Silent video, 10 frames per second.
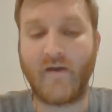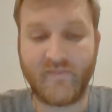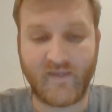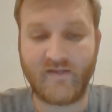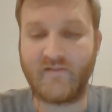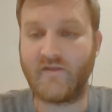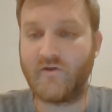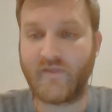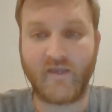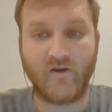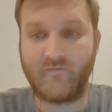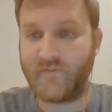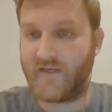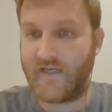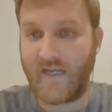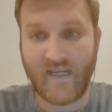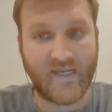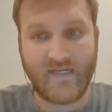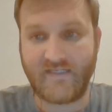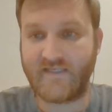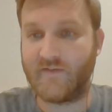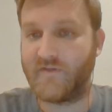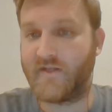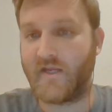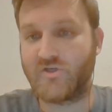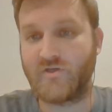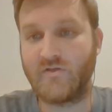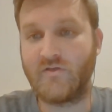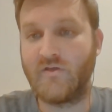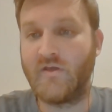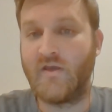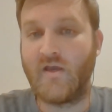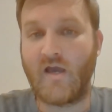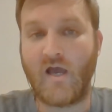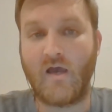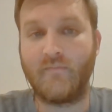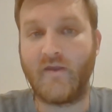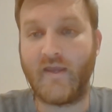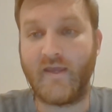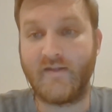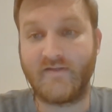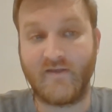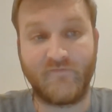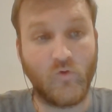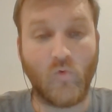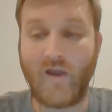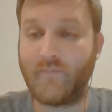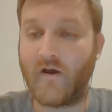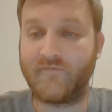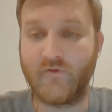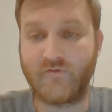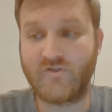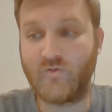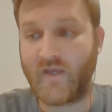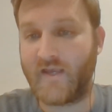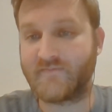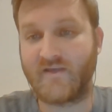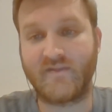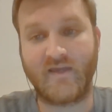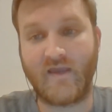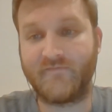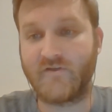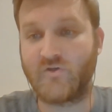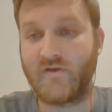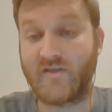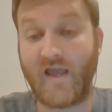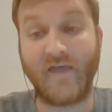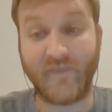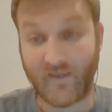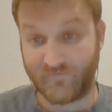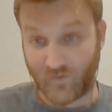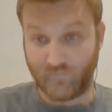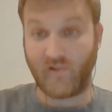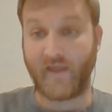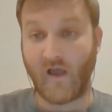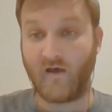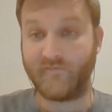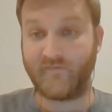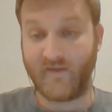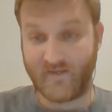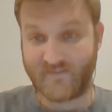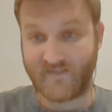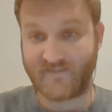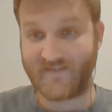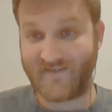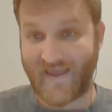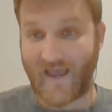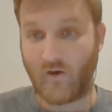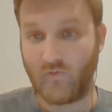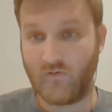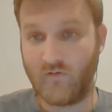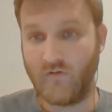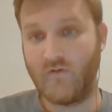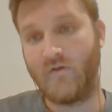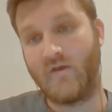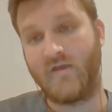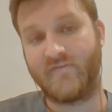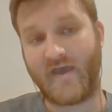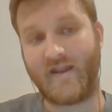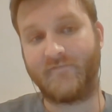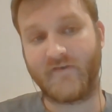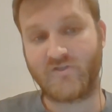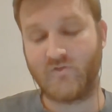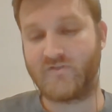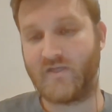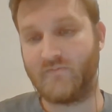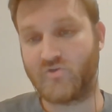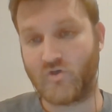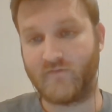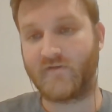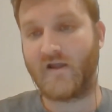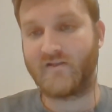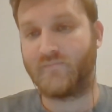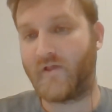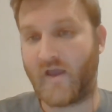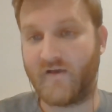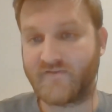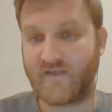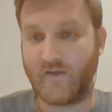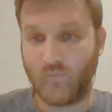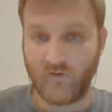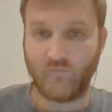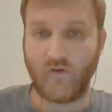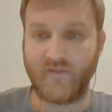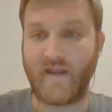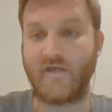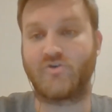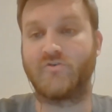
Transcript: the end of the year, they could have beaten any team in the nation. And if you wipe off those two games, I think FSU I think if the playoff existed now, that FSU team should have gone to the playoffs and would have won the national